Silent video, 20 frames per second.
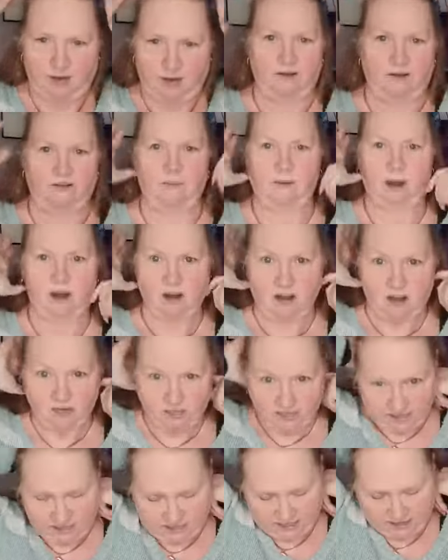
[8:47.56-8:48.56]
Get rid of my
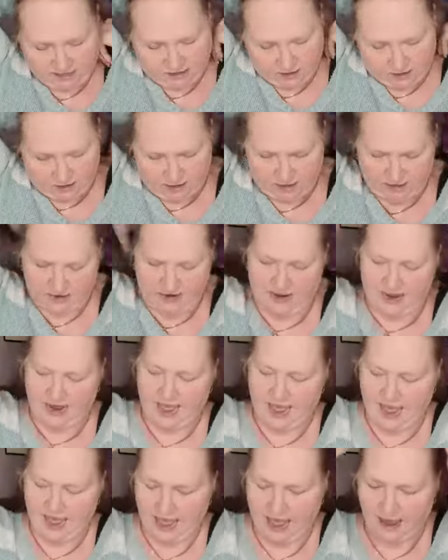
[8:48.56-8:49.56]
glasses because they're doing a
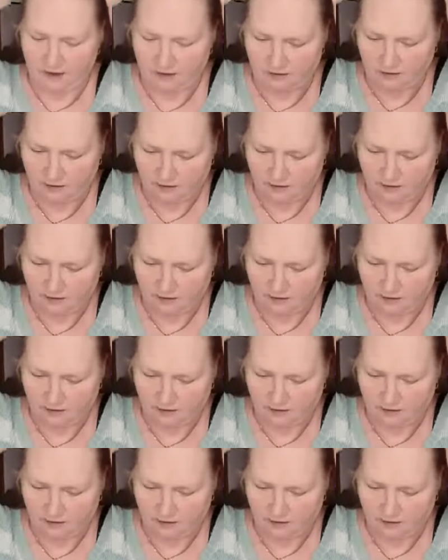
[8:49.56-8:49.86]
glare.